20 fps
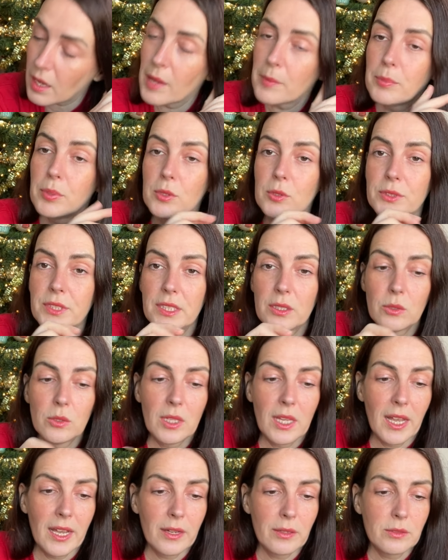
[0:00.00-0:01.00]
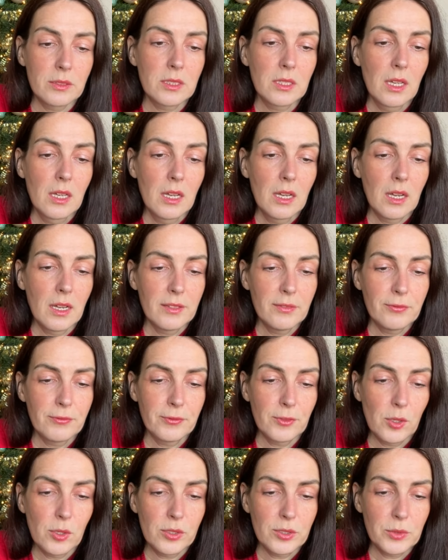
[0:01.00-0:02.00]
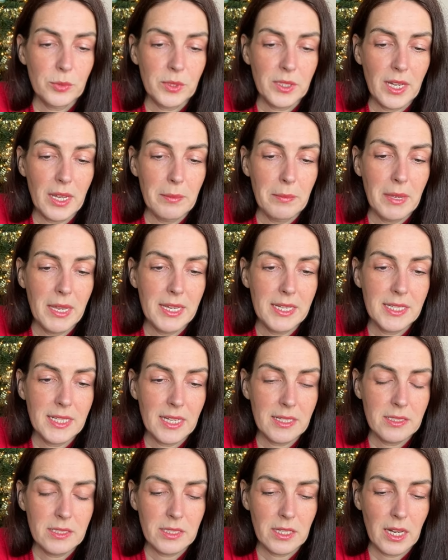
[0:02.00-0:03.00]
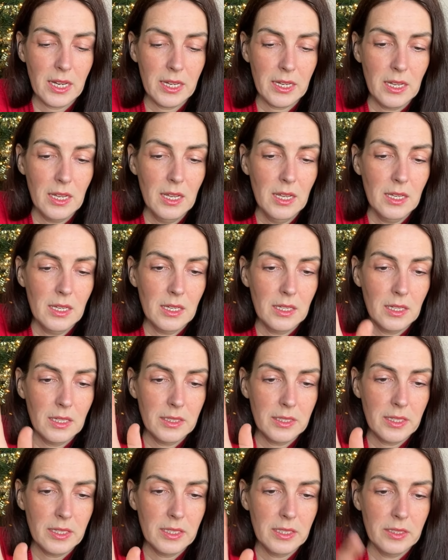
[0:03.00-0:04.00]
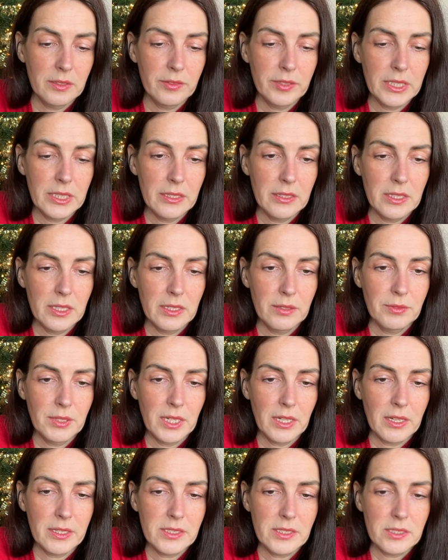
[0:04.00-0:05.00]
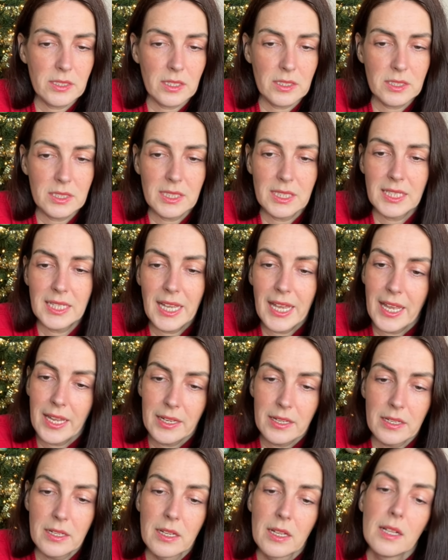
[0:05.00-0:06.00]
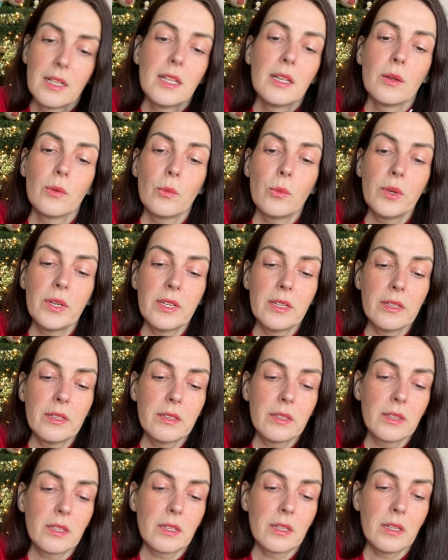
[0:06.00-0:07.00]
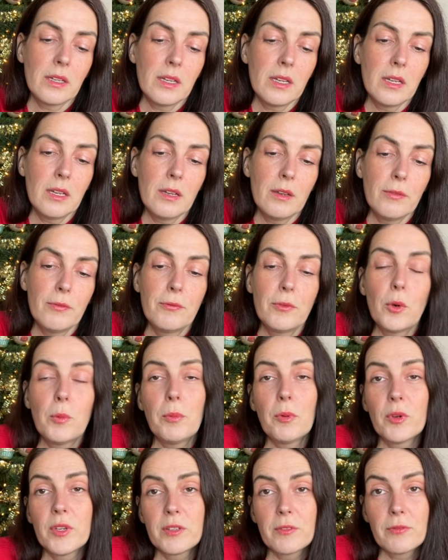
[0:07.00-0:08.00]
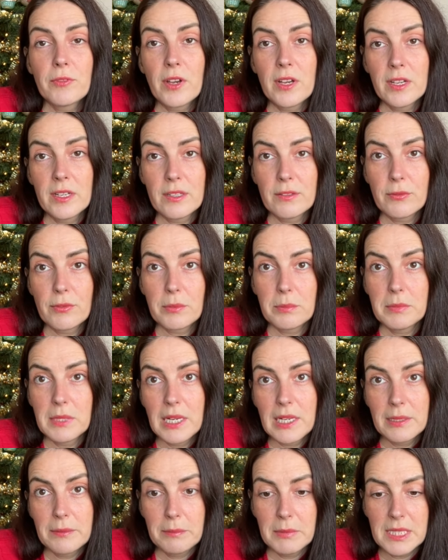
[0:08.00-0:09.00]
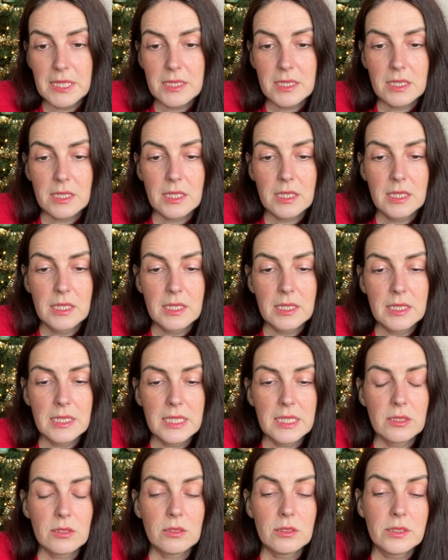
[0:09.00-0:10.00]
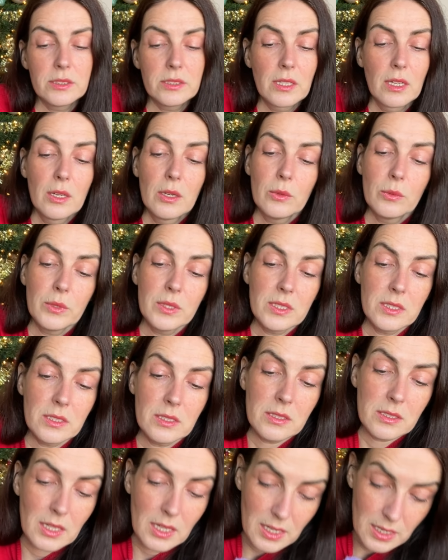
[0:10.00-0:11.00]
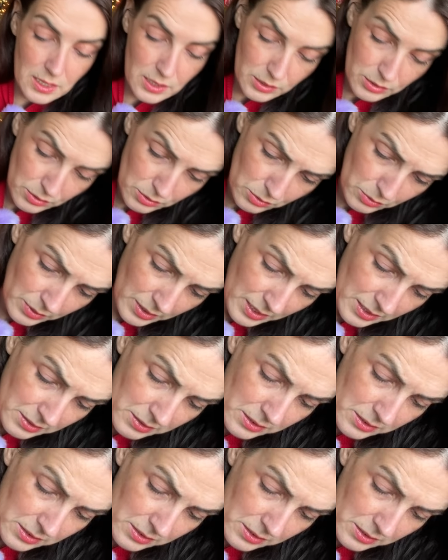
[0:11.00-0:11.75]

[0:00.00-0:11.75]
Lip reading: pulled it all out. I frogged what I made yesterday. And then in the evening, I started again with 4.5mm needles, which is a US